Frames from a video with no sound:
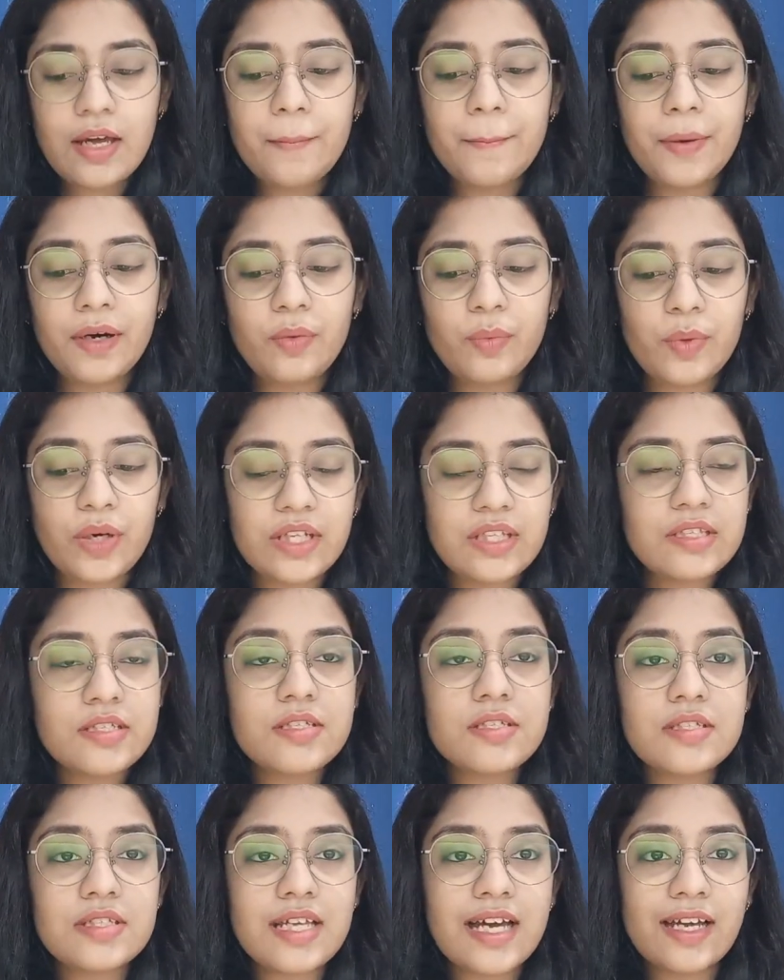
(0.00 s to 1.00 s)
But
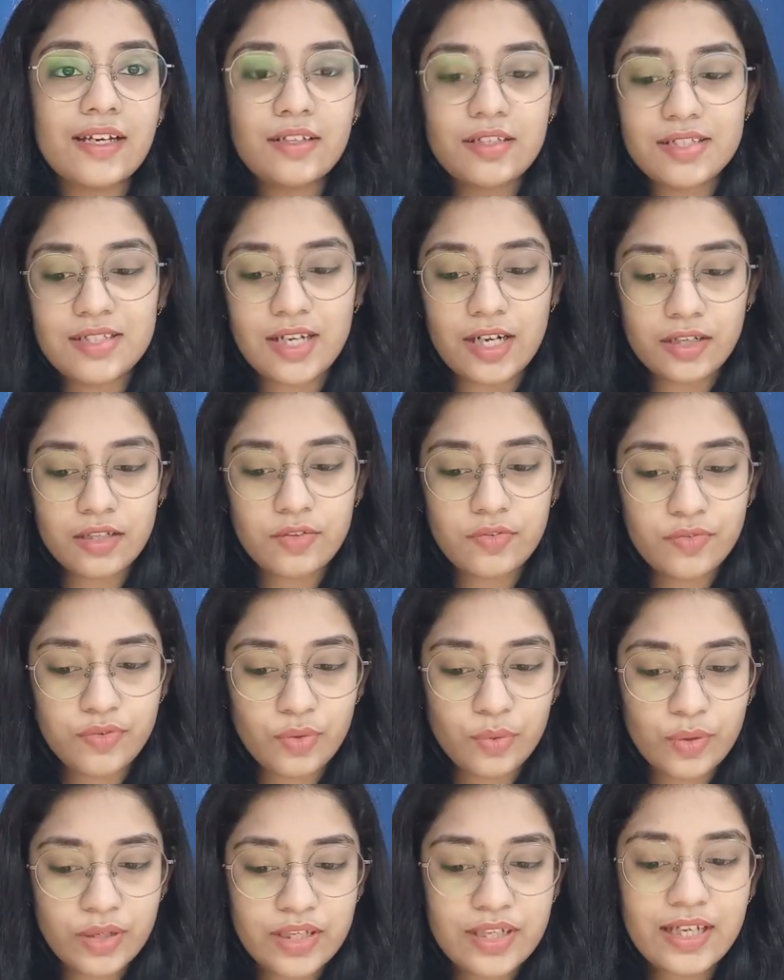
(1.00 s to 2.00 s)
once that started
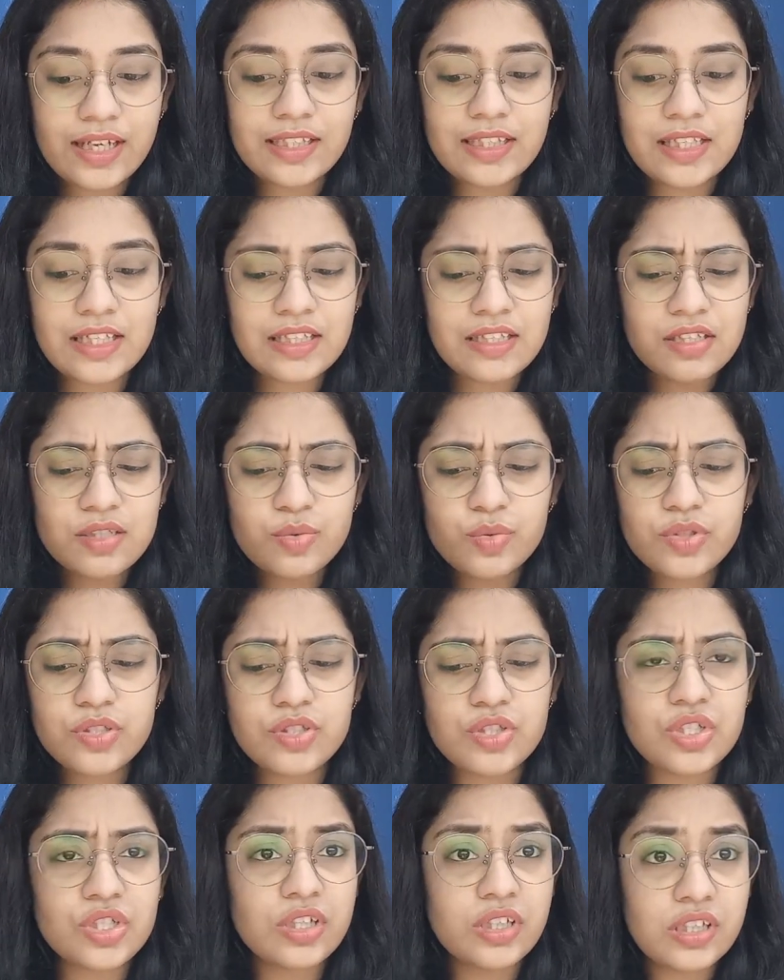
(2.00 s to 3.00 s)
flowing, I think this
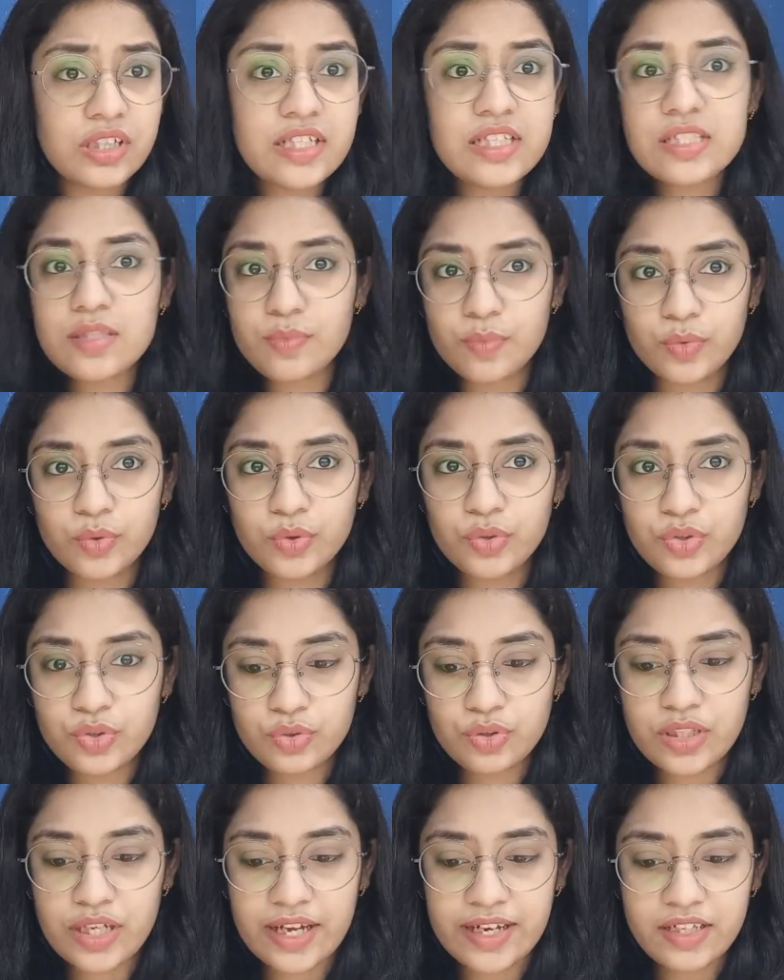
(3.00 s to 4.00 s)
was really smooth
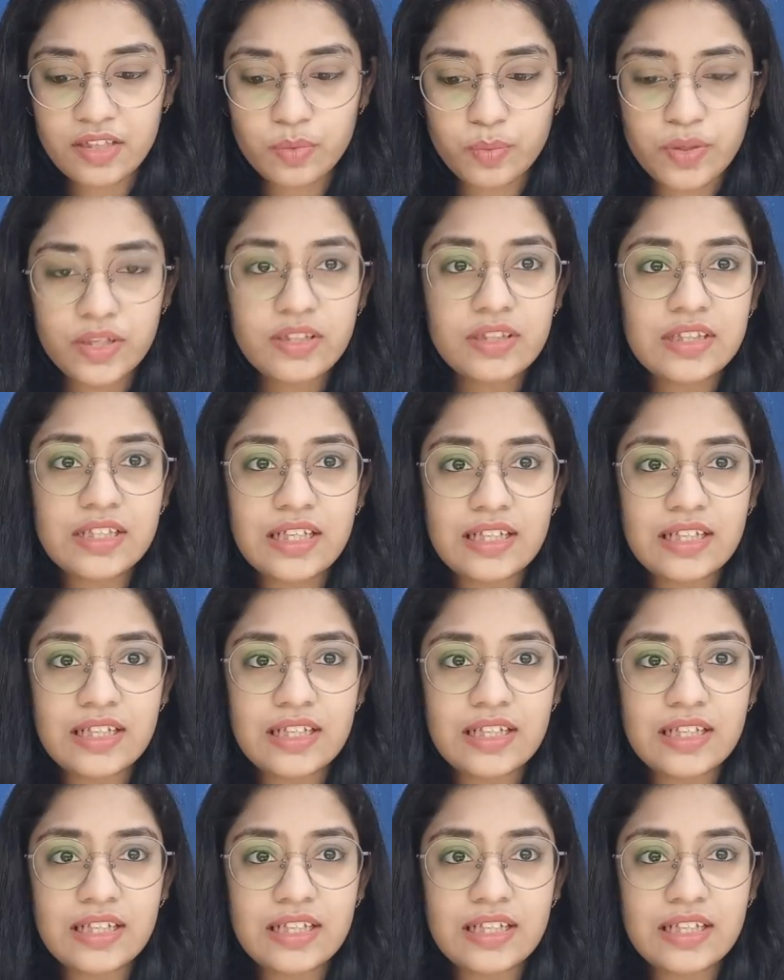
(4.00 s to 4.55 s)
to write with.